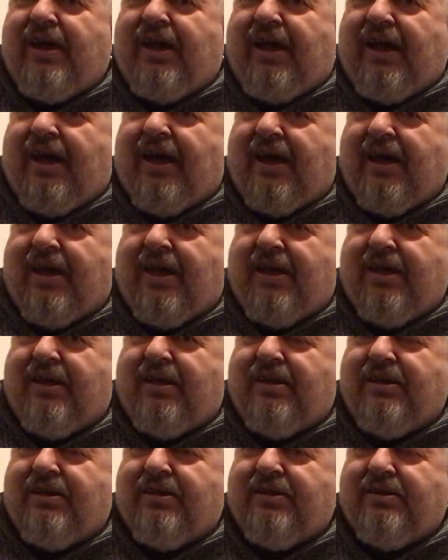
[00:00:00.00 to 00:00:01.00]
A,
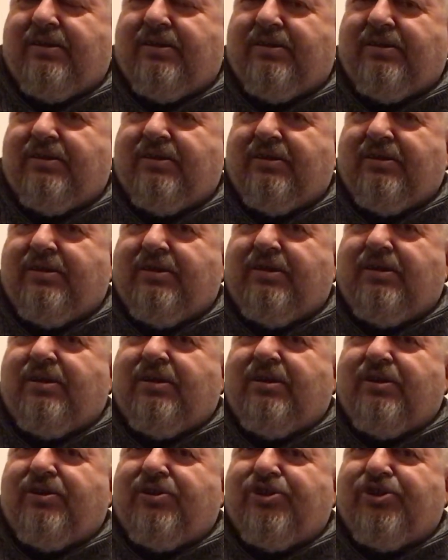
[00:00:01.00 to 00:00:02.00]

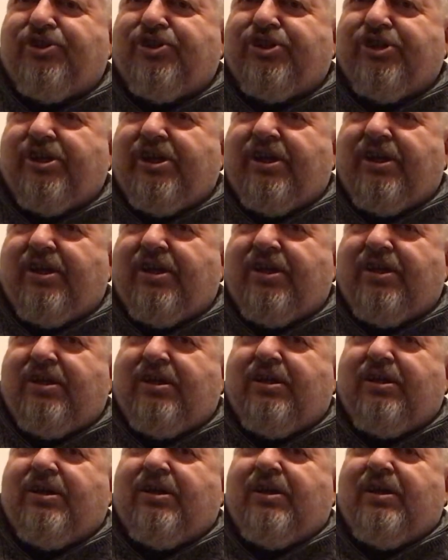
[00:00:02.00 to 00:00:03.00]
G,
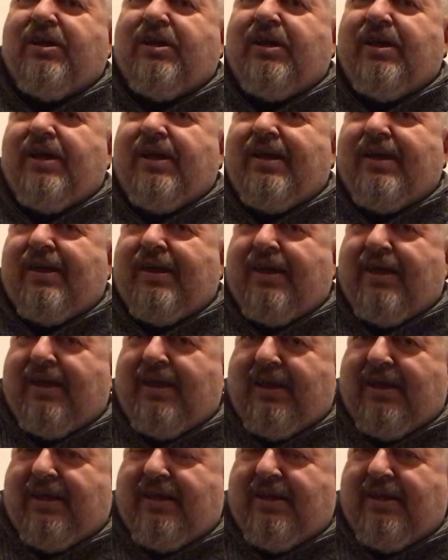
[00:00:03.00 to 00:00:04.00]

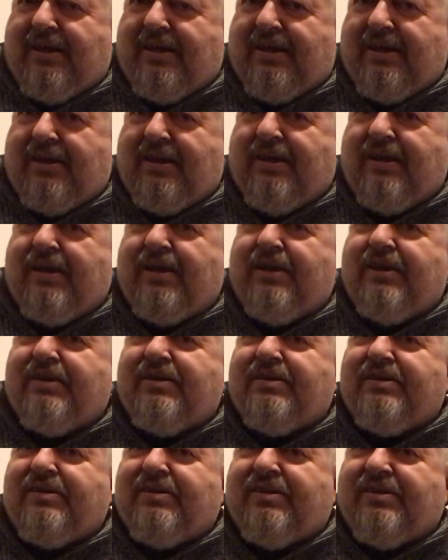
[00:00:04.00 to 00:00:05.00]
E,
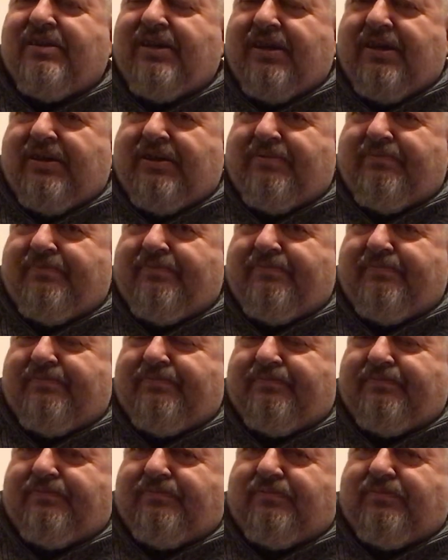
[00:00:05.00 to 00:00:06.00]
D.
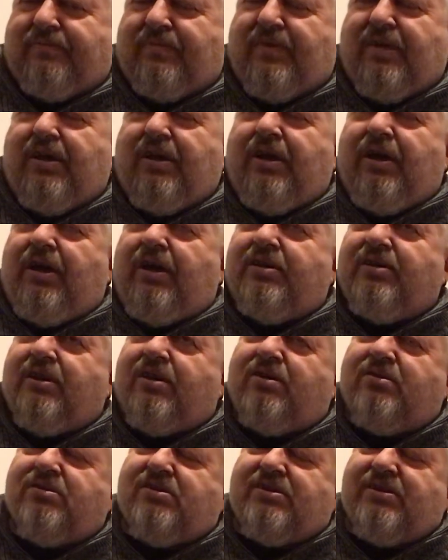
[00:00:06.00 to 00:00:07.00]
And the
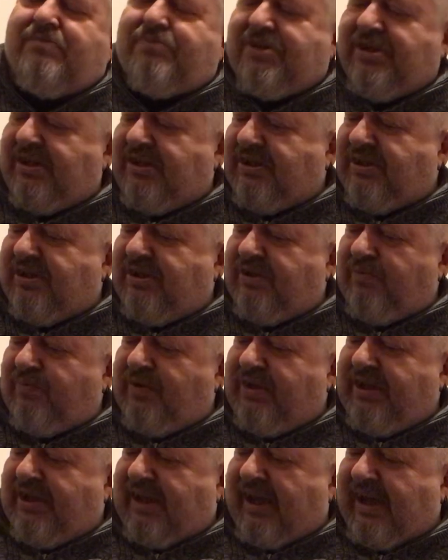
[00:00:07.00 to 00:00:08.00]
concept is that
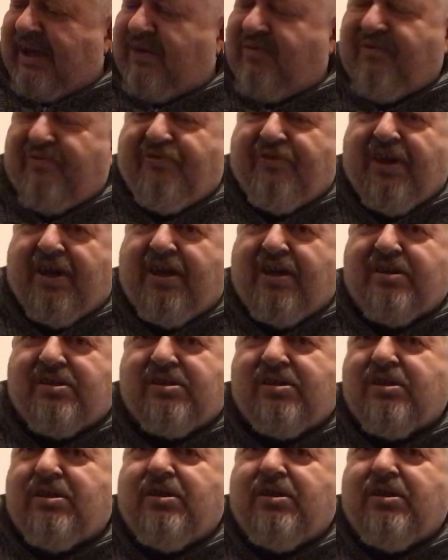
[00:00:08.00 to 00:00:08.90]
we can fit